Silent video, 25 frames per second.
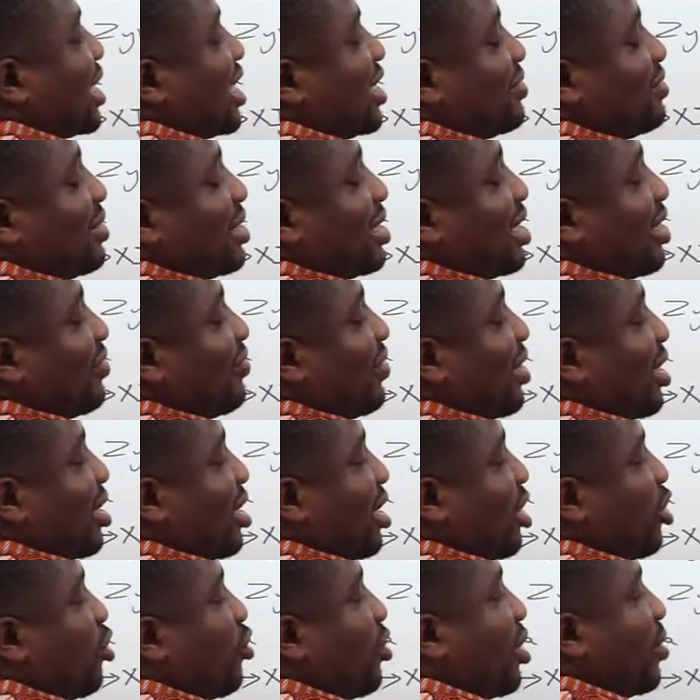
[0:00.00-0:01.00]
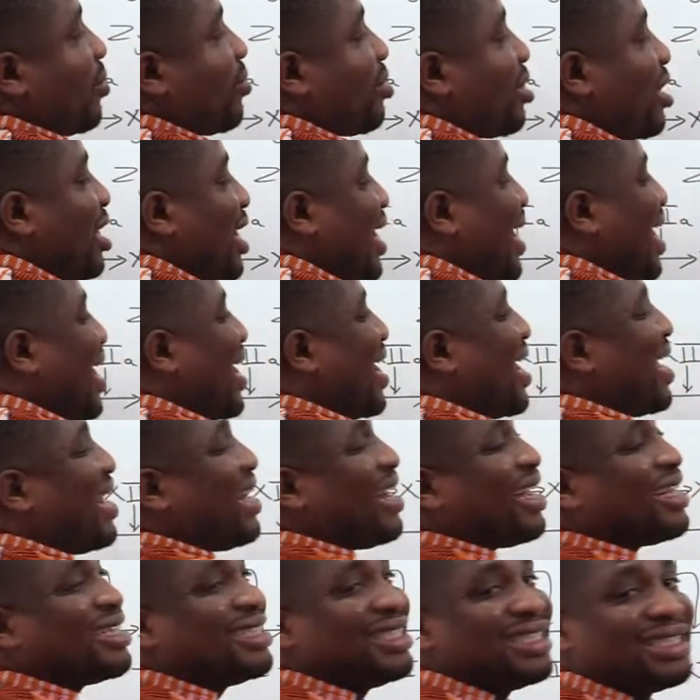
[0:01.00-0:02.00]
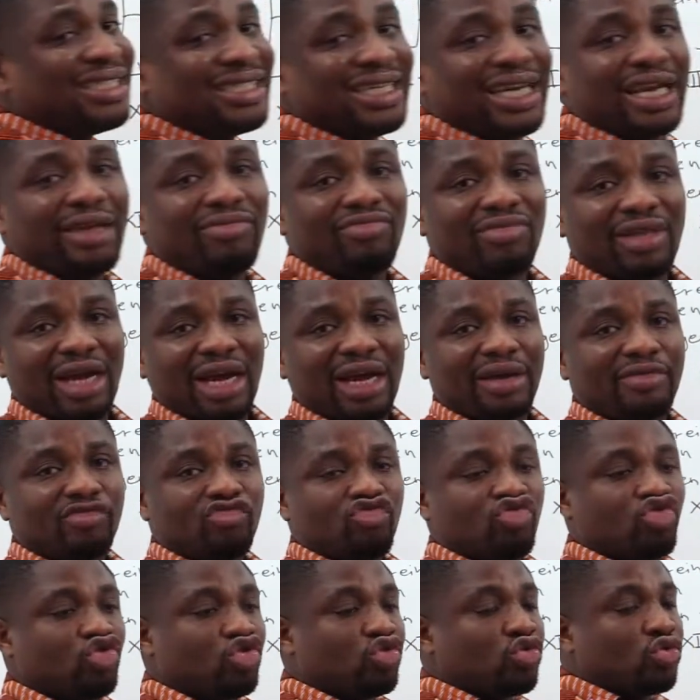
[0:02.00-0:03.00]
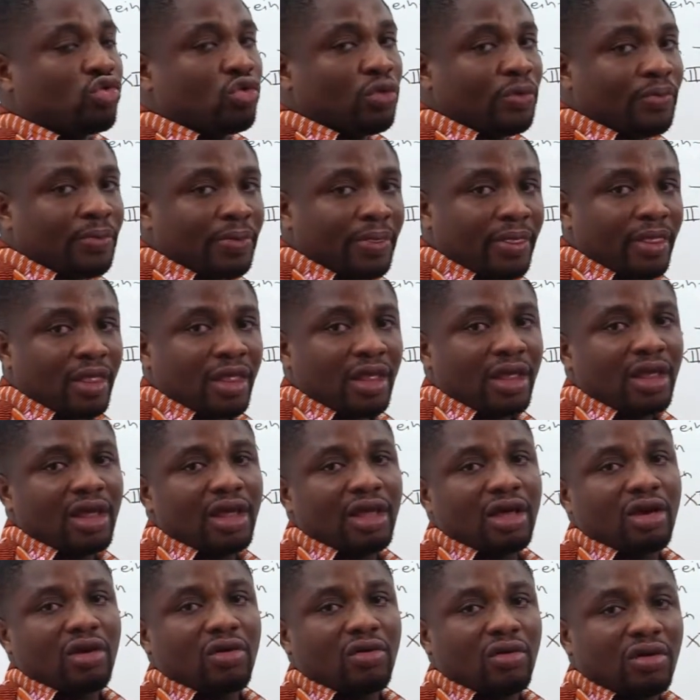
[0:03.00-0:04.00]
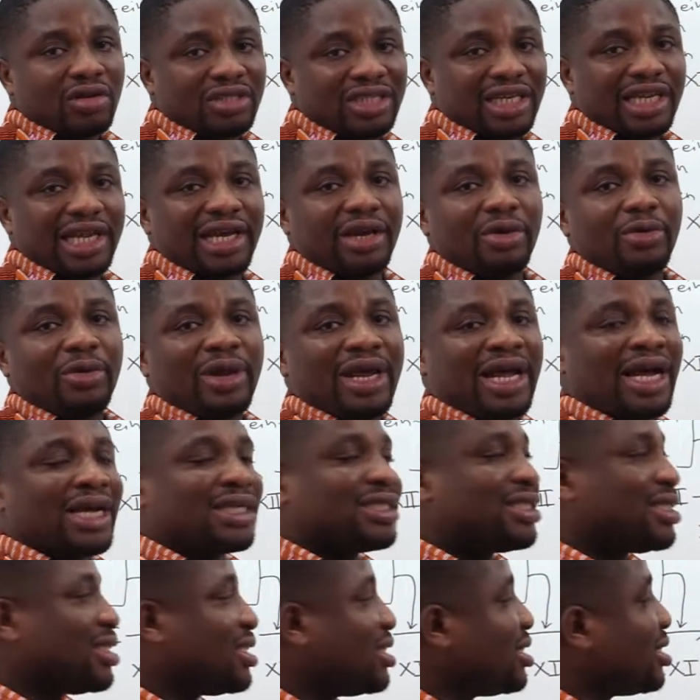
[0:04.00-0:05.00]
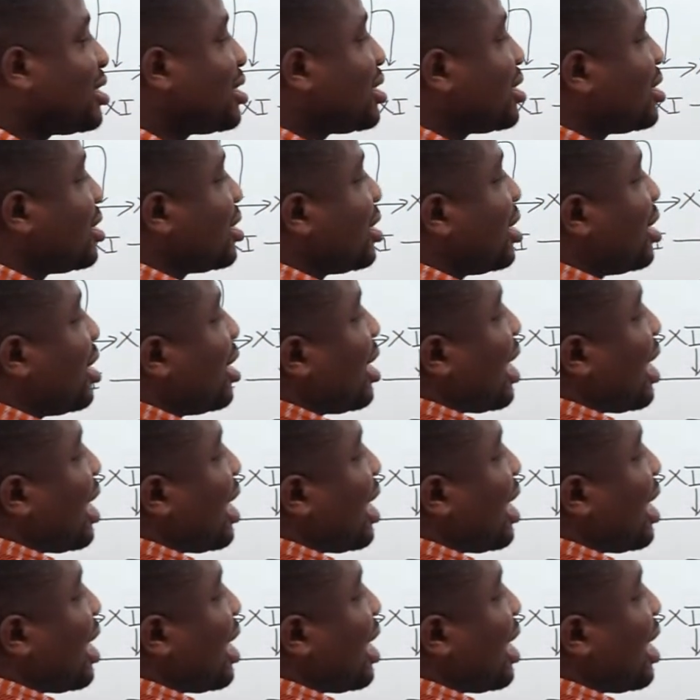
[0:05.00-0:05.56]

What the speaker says: activated factor 3. And at the same time, through cross-link reactions,